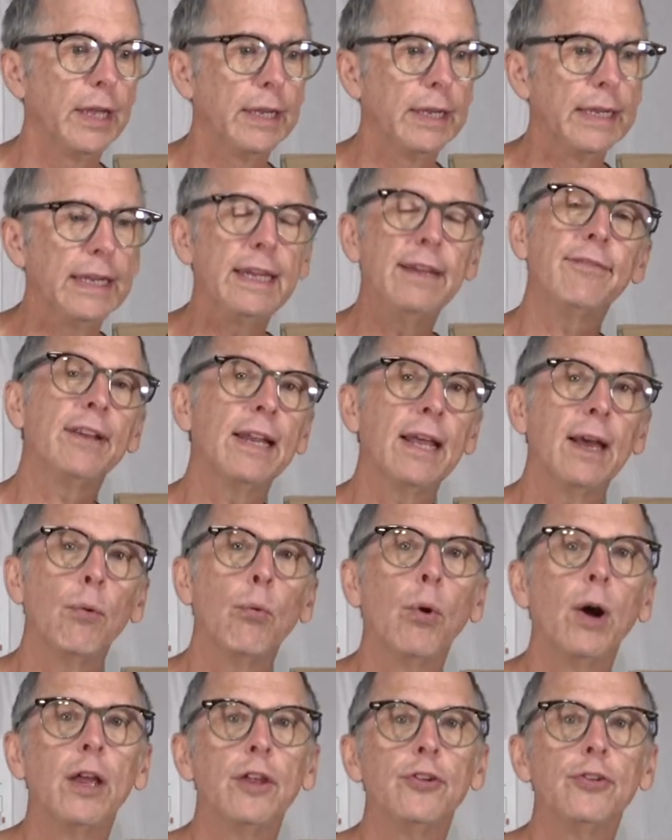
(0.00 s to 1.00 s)
even
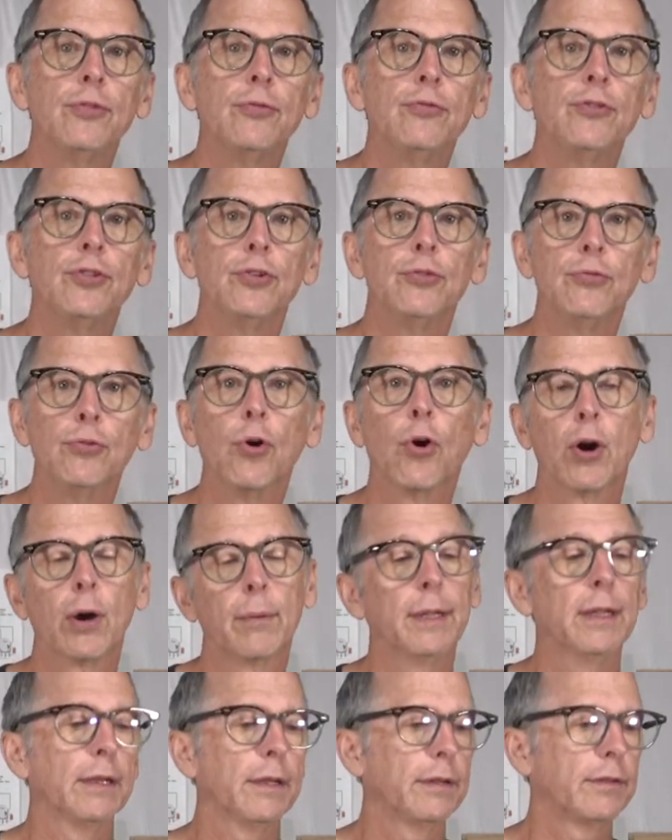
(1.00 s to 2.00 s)
at what you do
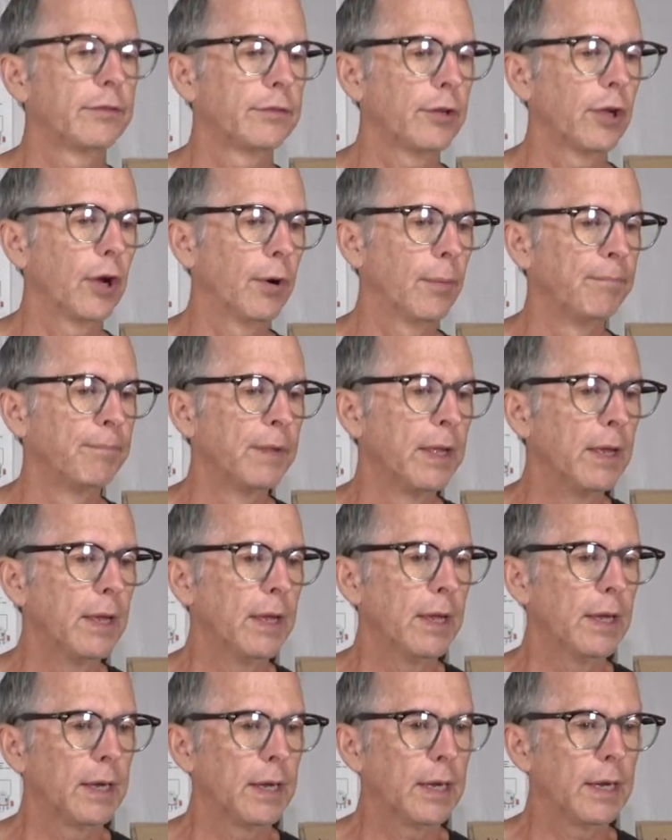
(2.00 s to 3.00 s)
normally. So
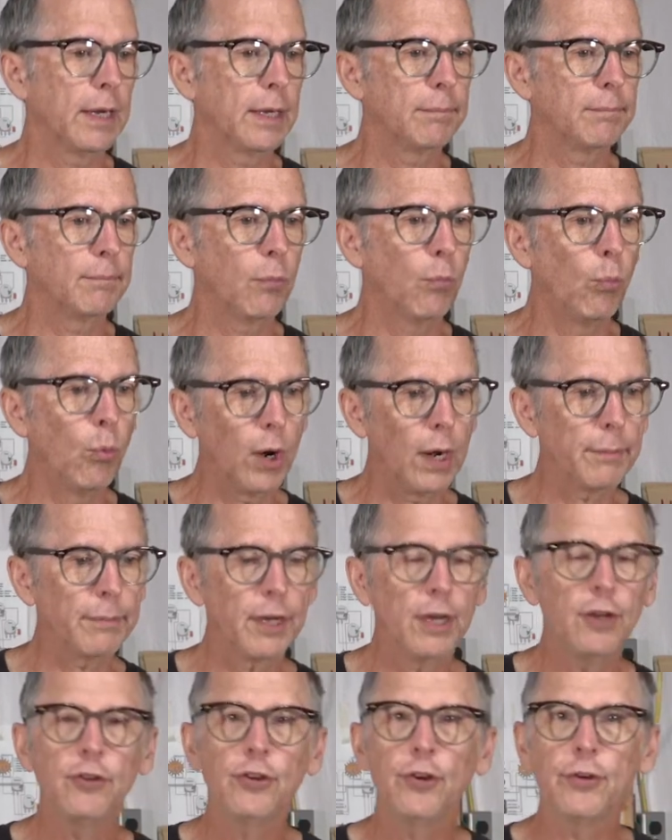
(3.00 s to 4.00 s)
um, what I'm
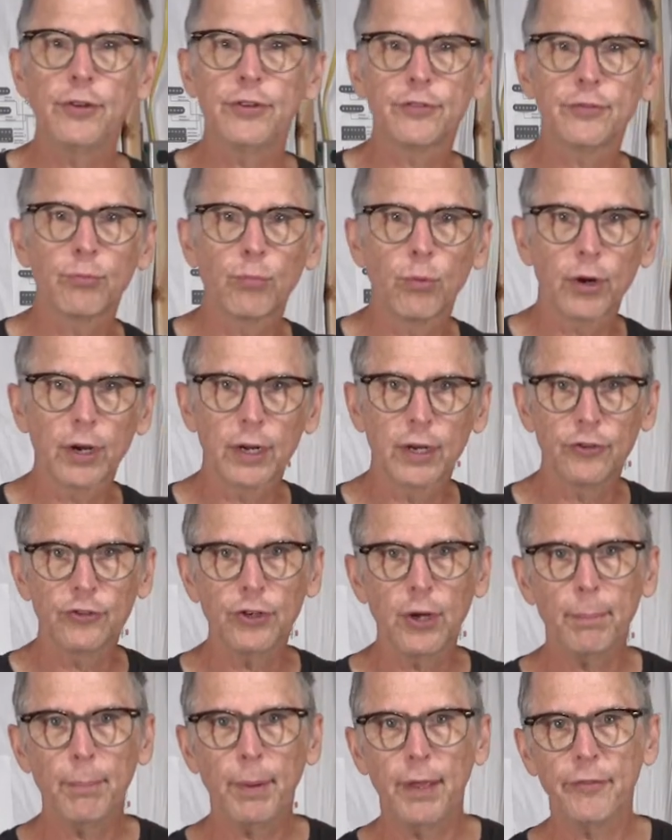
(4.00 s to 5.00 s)
going to do is we're going to
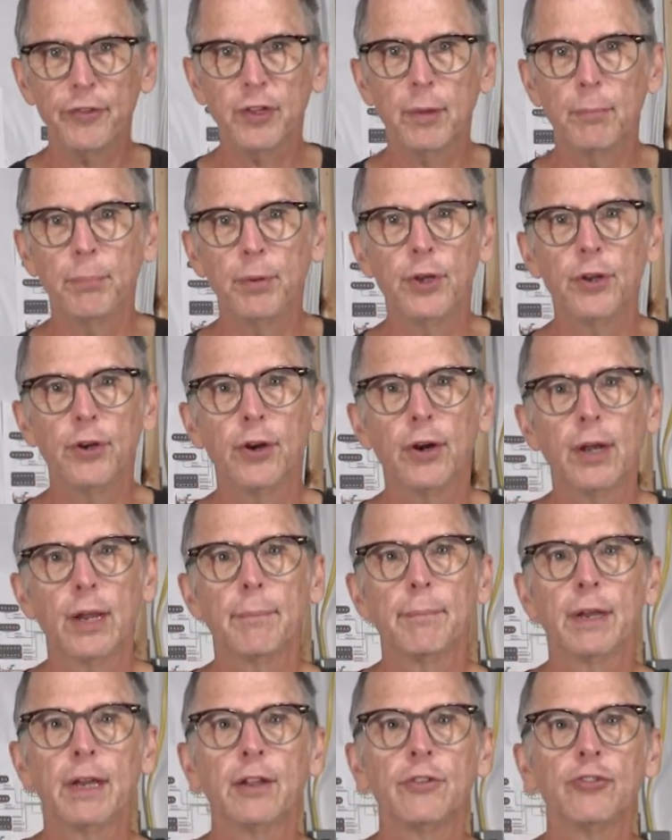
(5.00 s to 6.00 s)
jump on the computer and
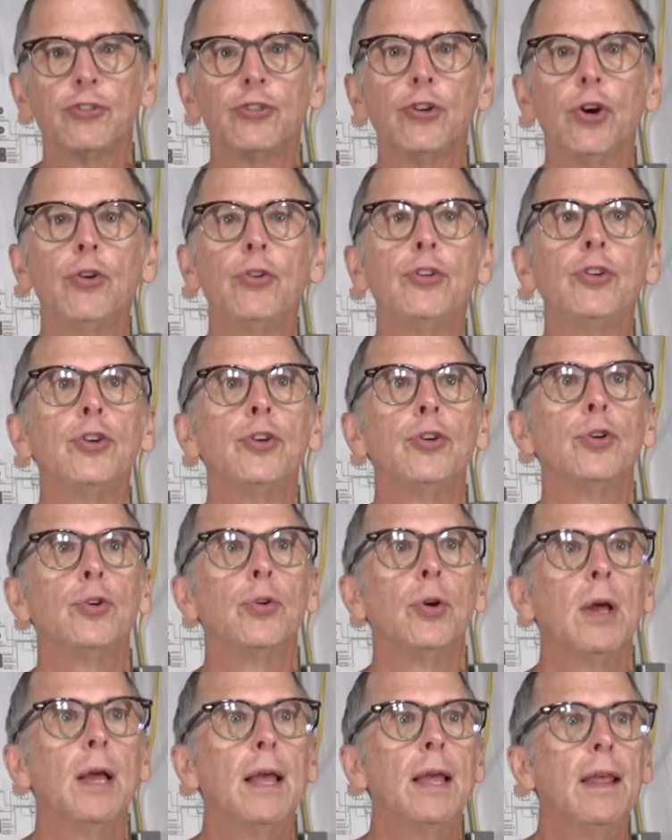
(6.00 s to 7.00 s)
I'm going to show
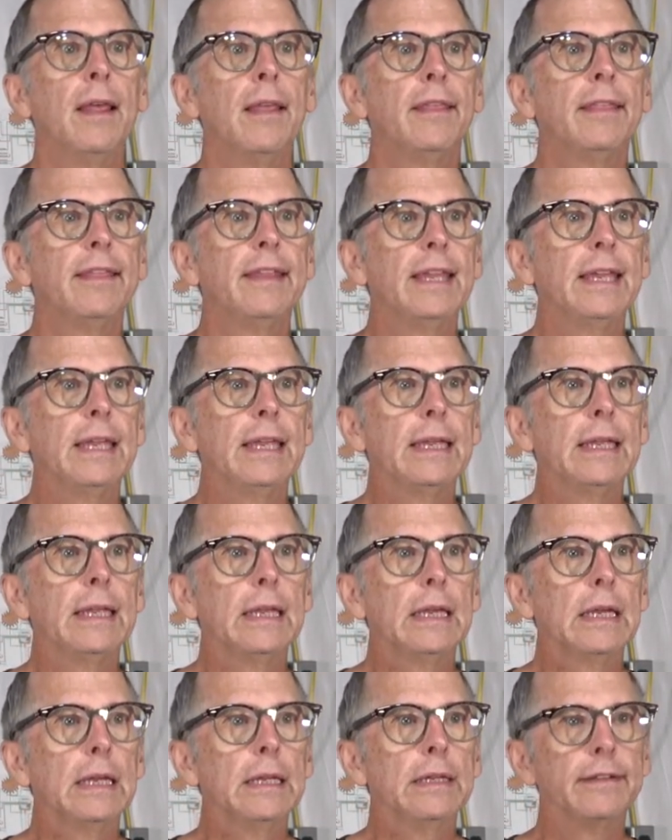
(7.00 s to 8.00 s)
you
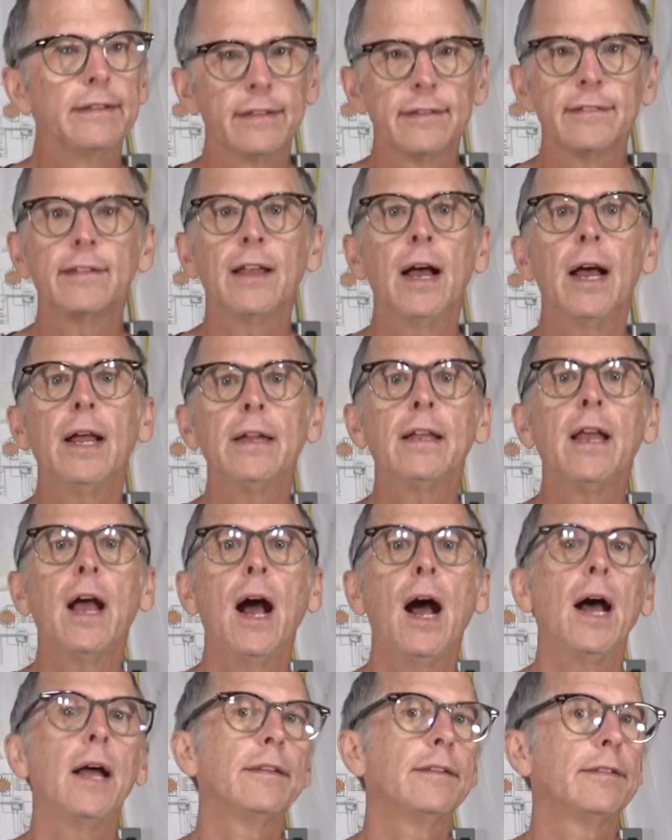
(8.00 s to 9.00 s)
the design
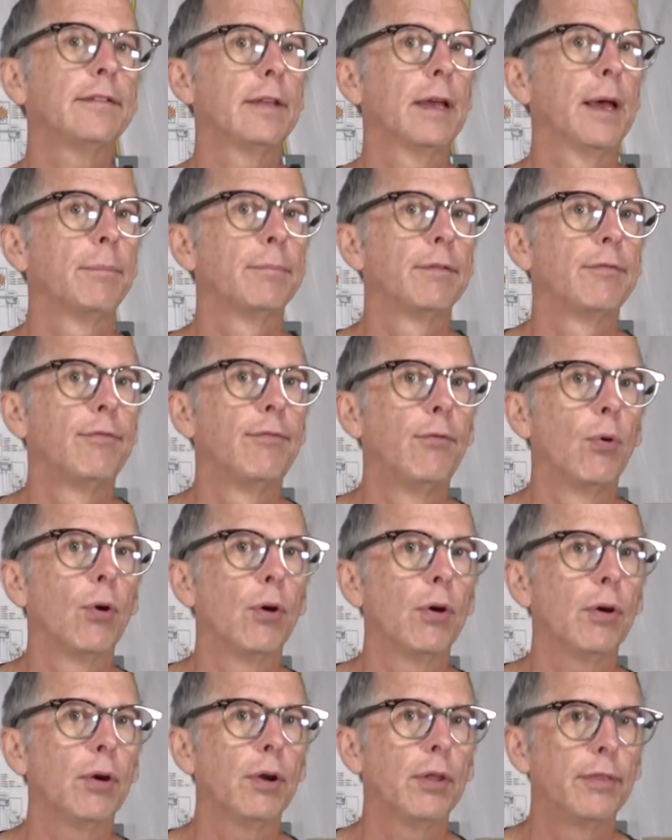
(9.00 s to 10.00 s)
concept
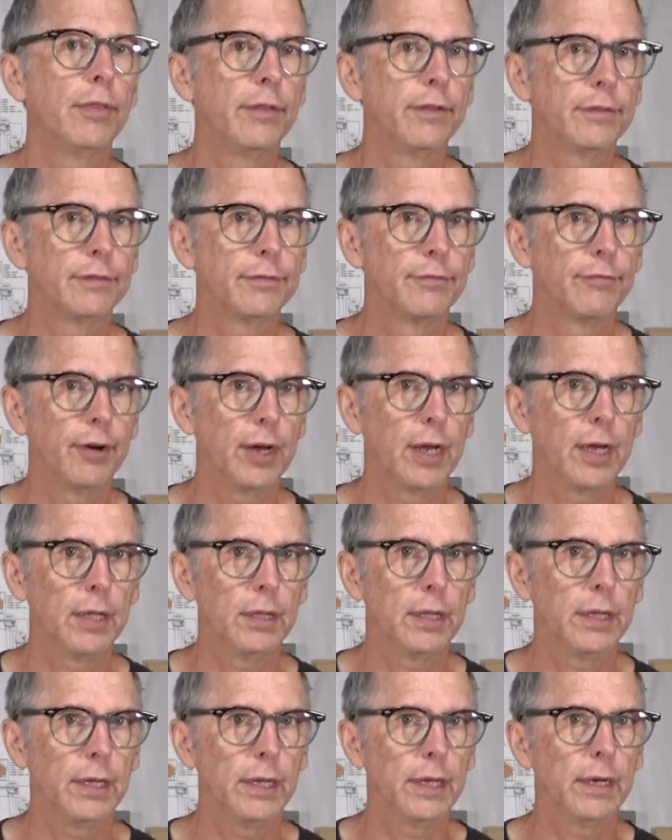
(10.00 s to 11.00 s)
for this
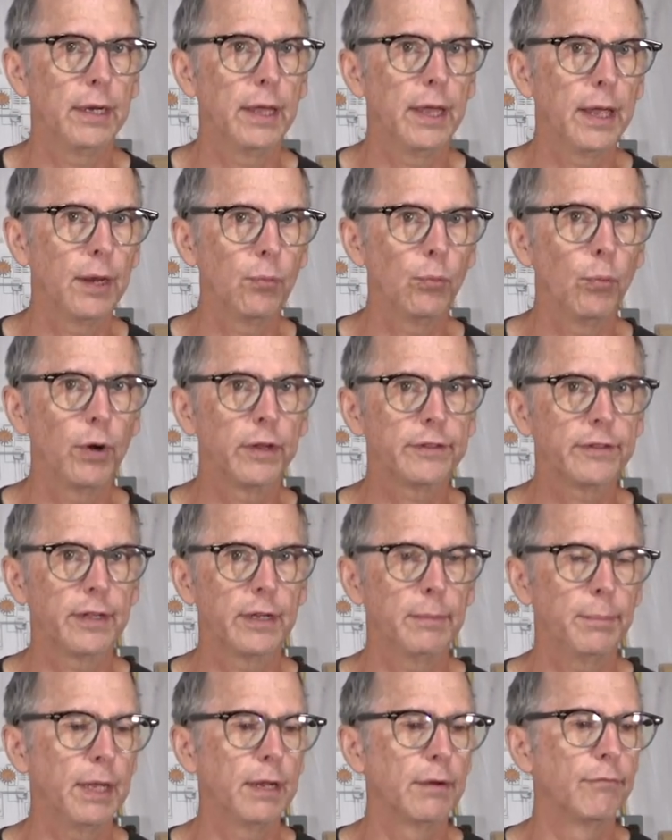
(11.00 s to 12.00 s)
violin and what's
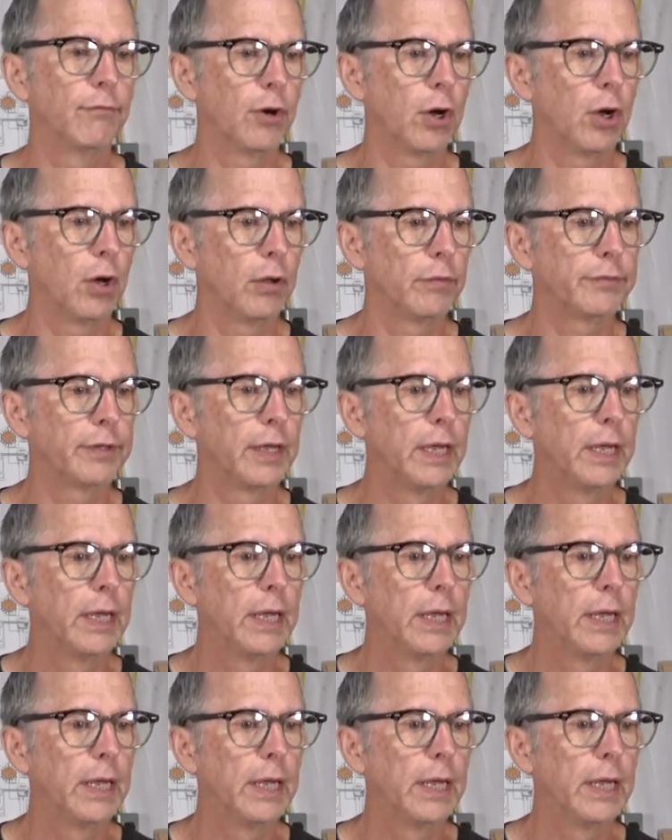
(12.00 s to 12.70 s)
going to be involved.